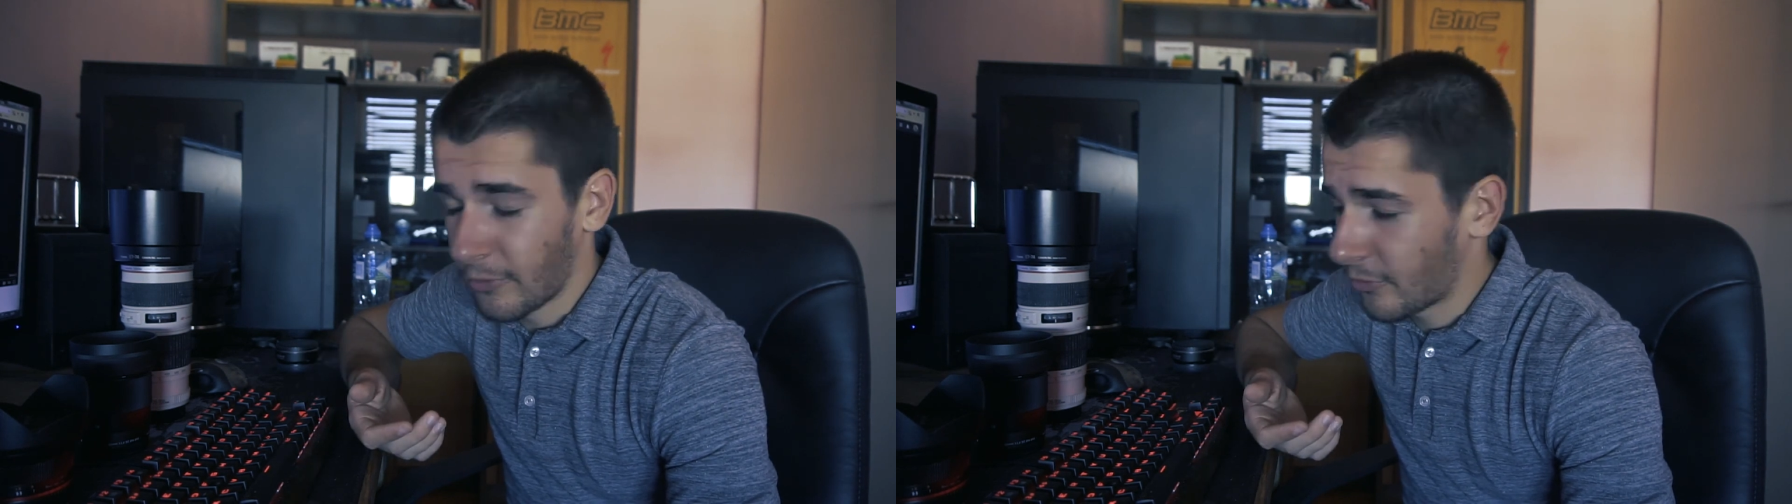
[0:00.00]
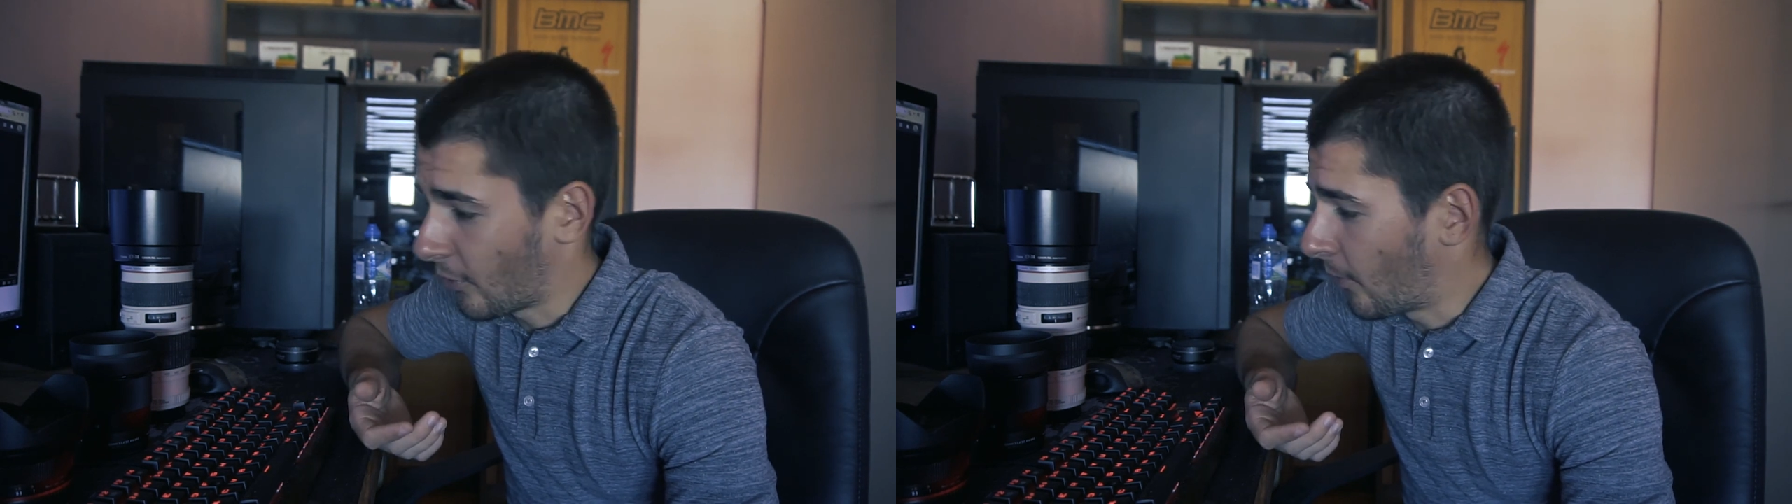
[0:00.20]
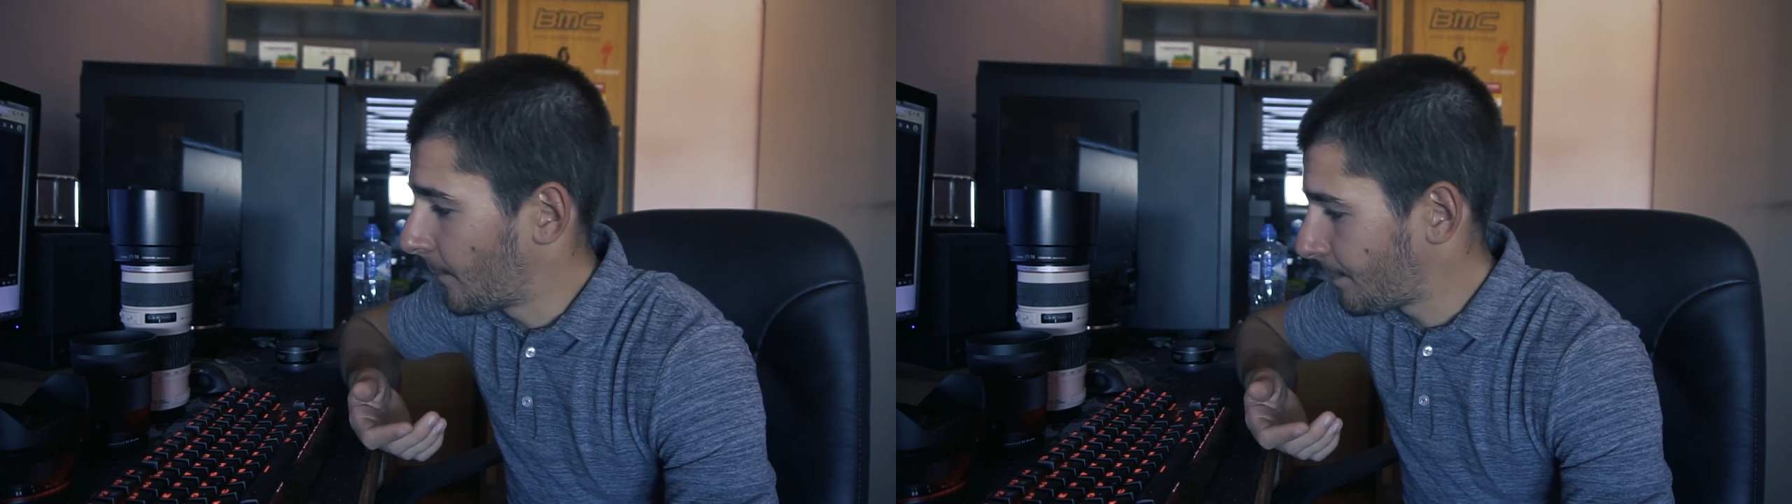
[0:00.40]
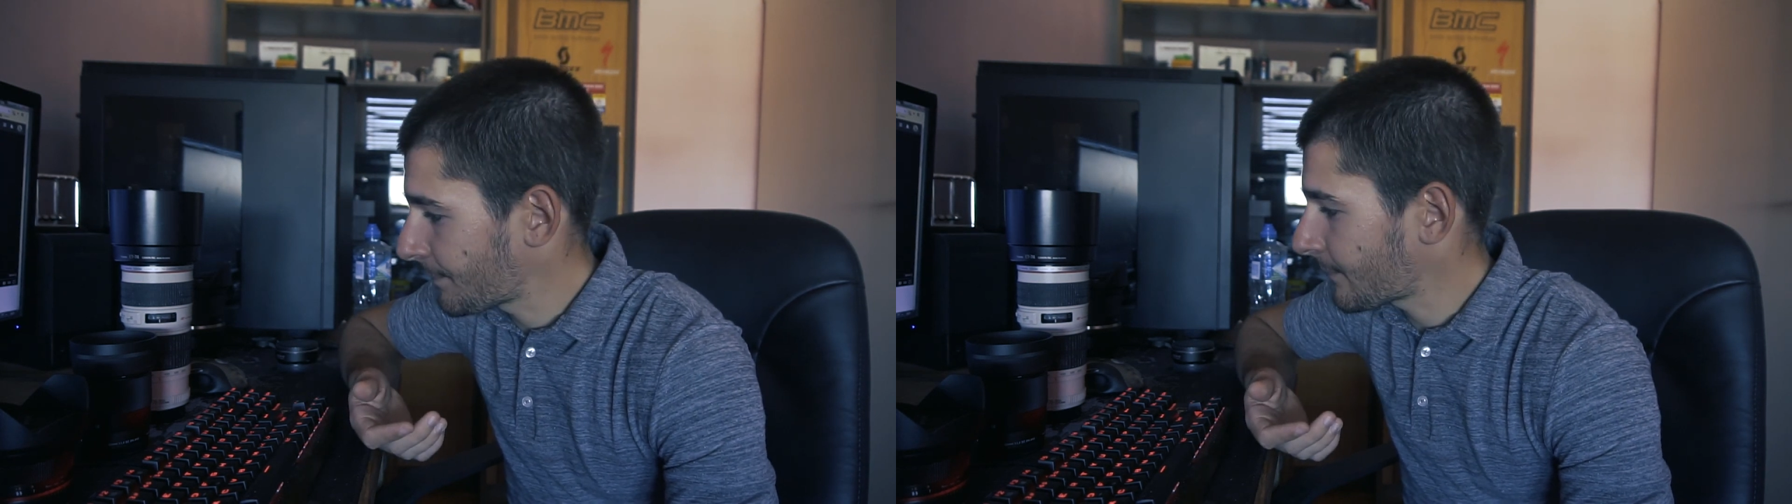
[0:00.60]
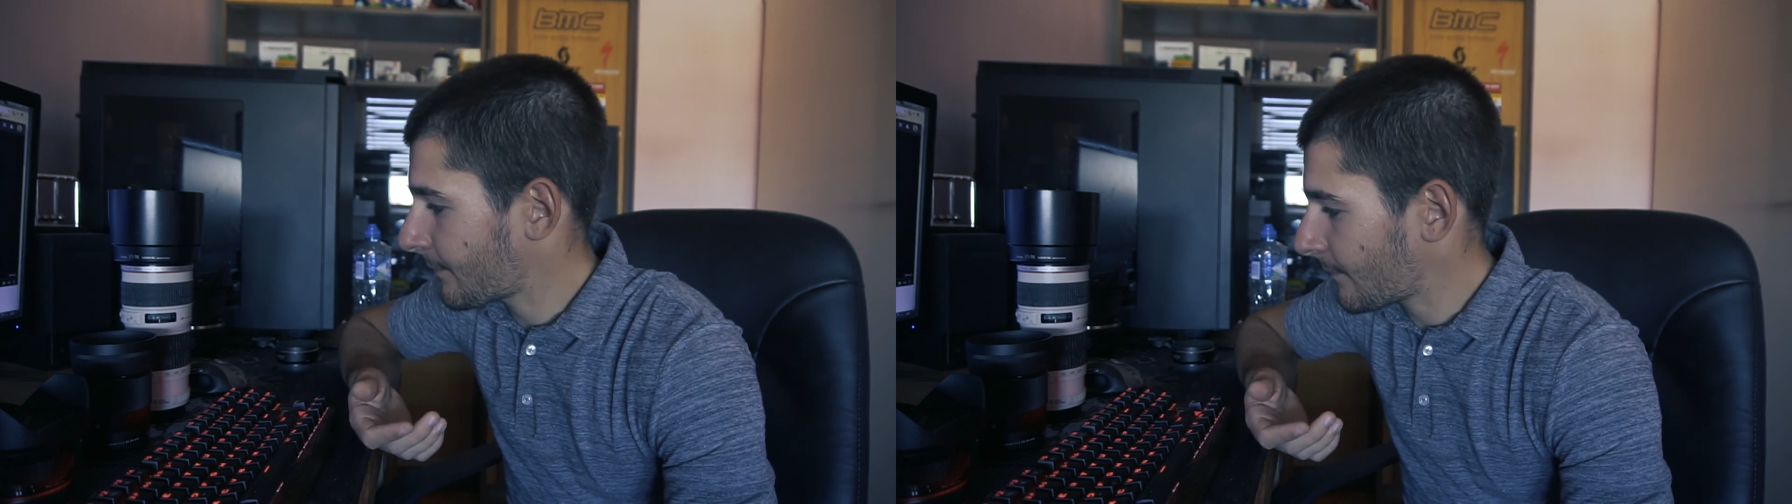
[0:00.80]
So
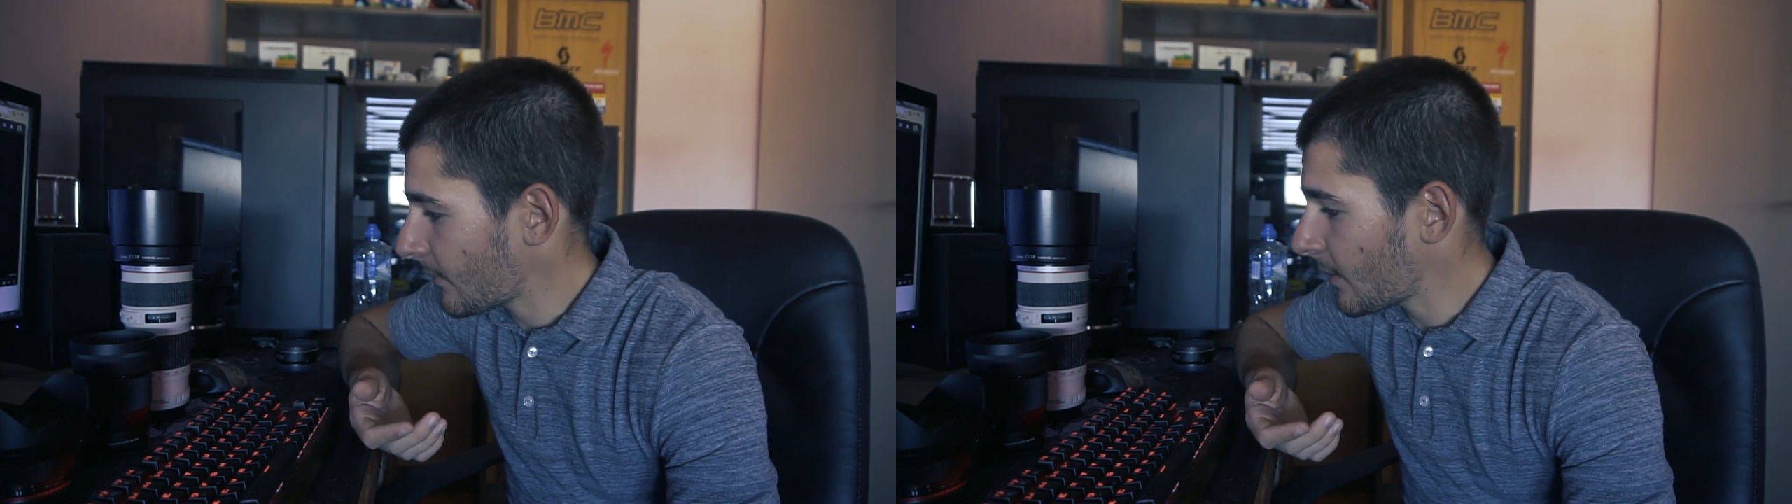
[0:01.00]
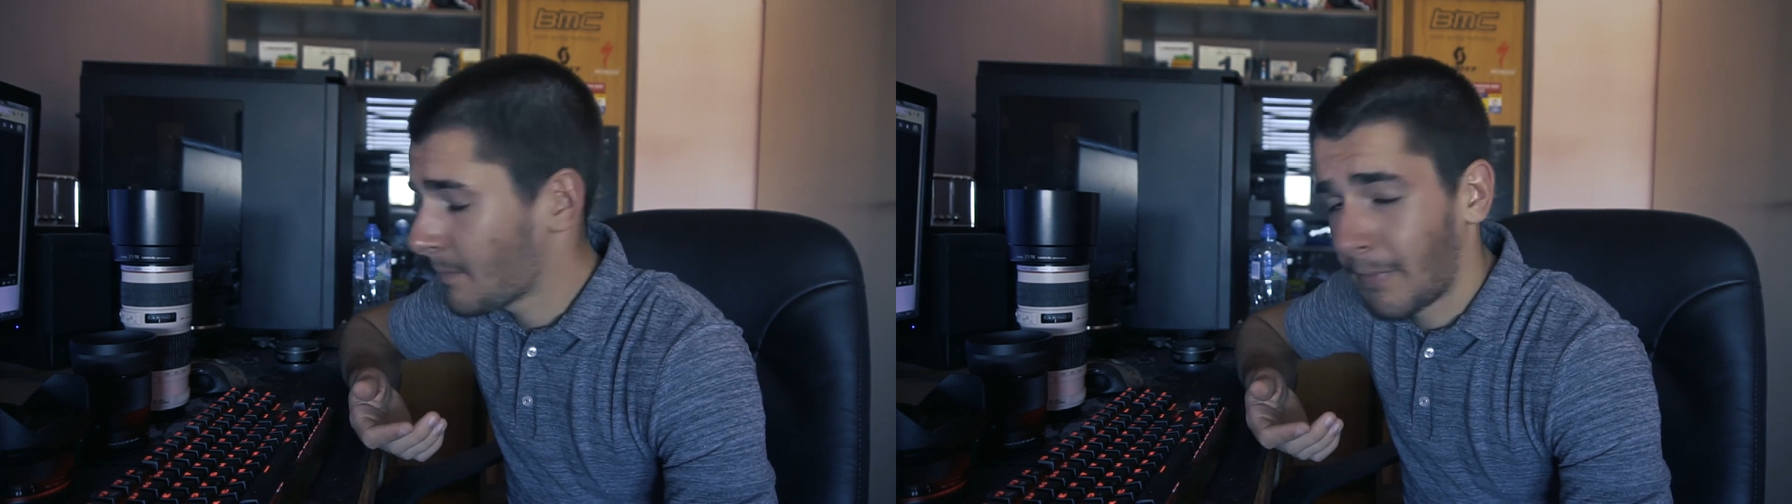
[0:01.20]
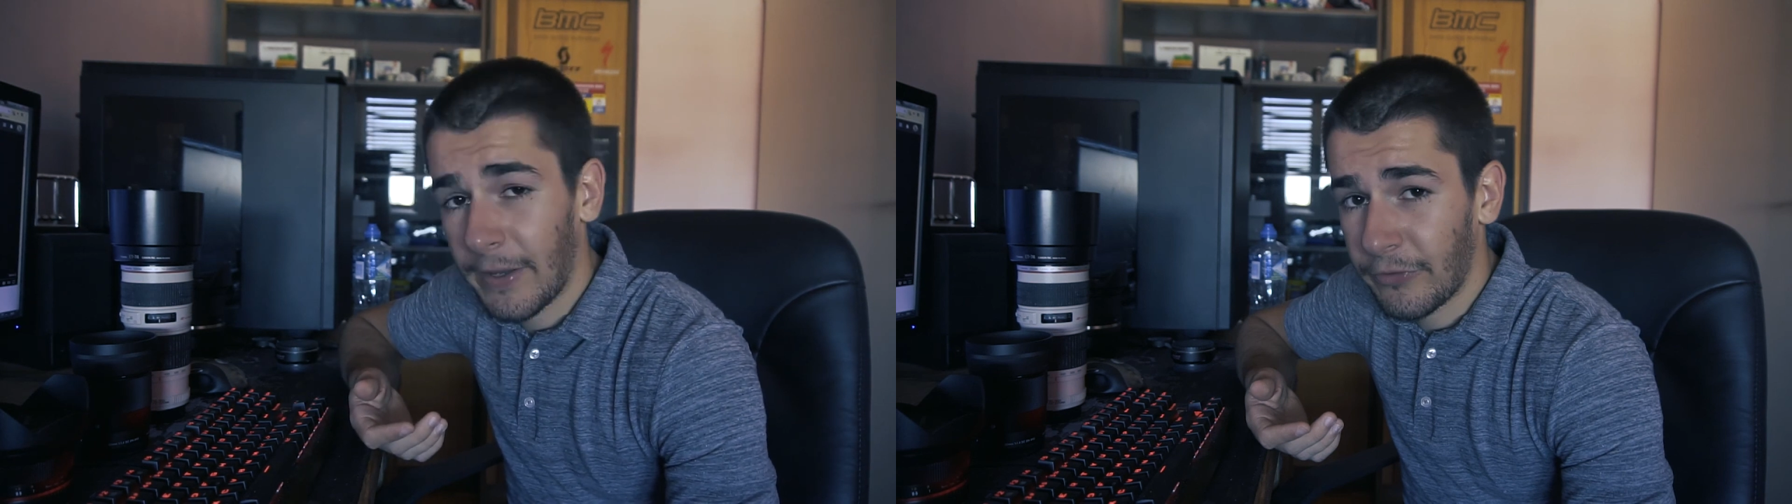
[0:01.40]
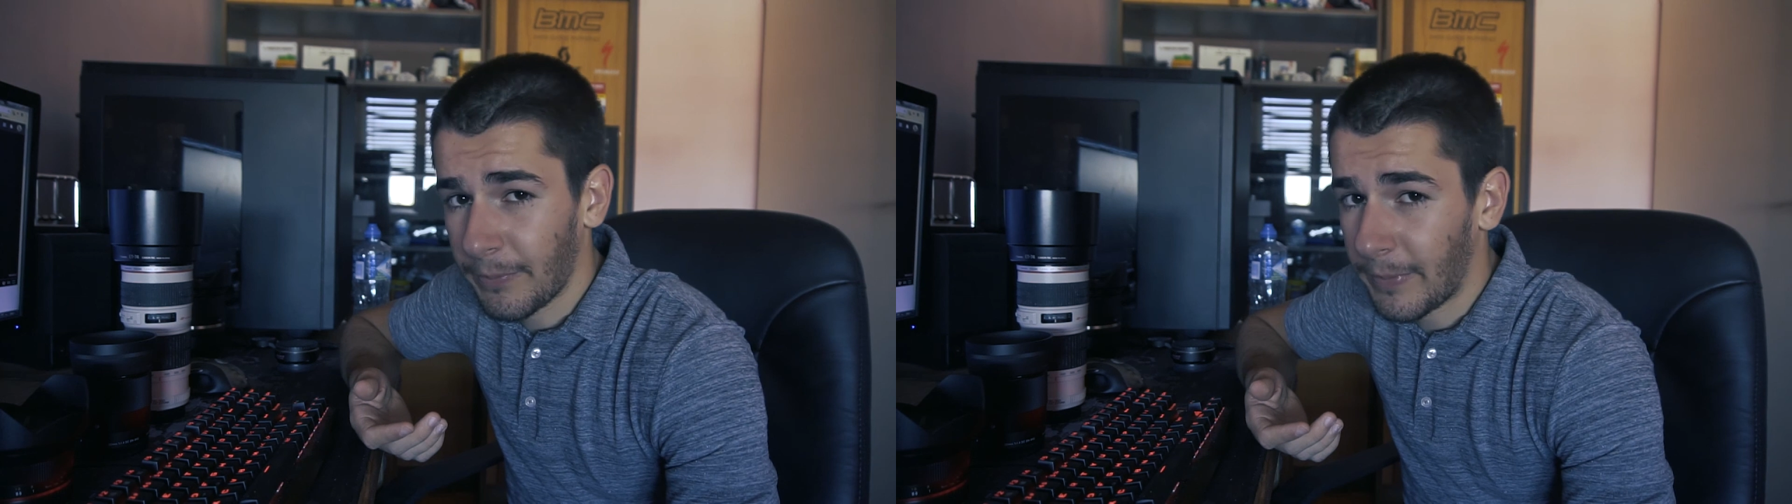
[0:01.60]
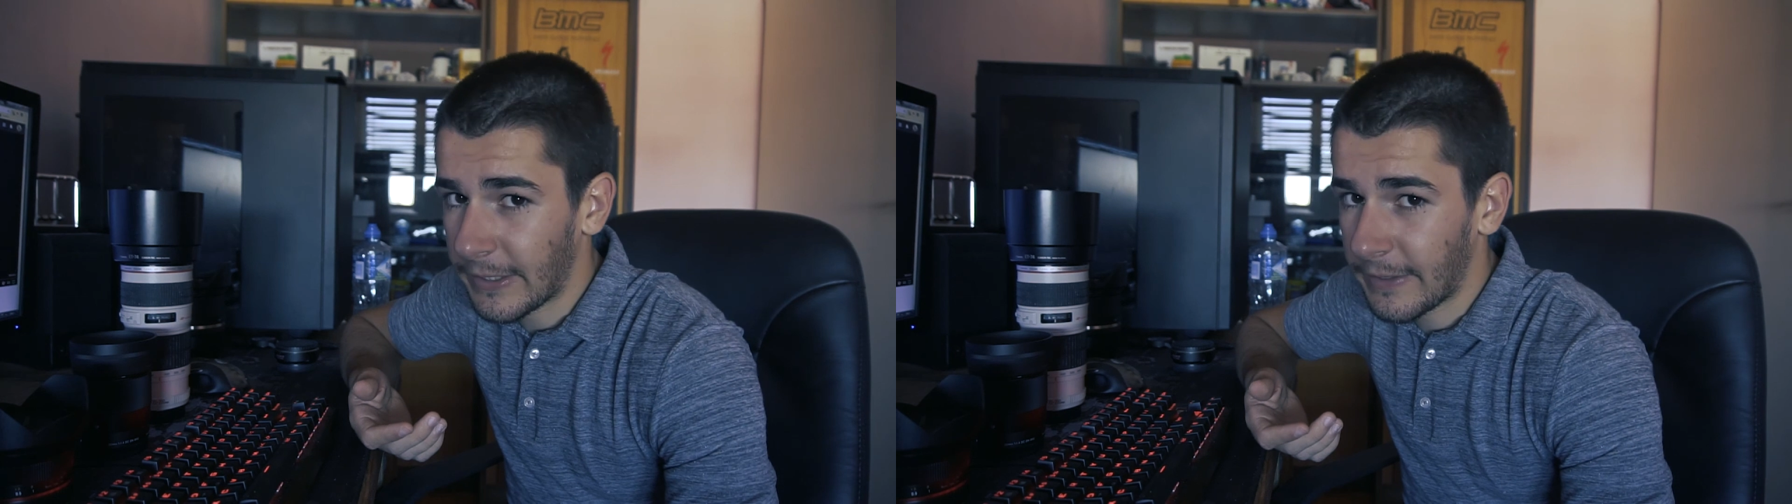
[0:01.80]
buy
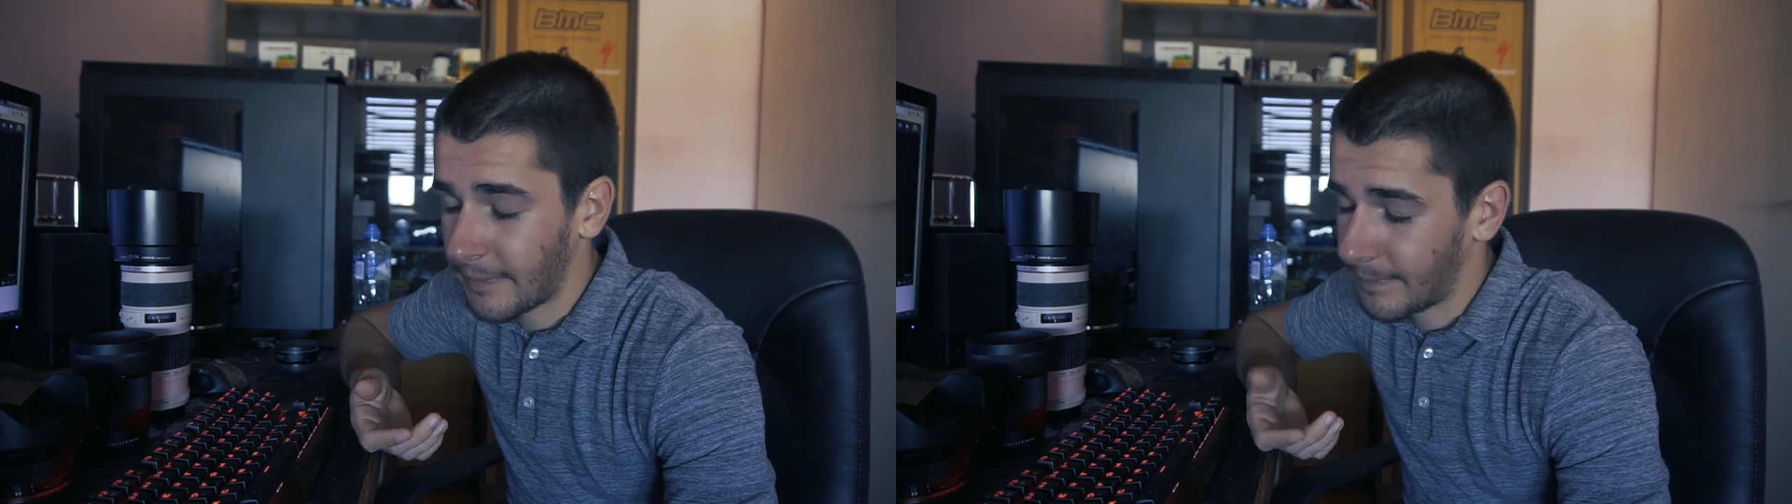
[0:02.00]
smart.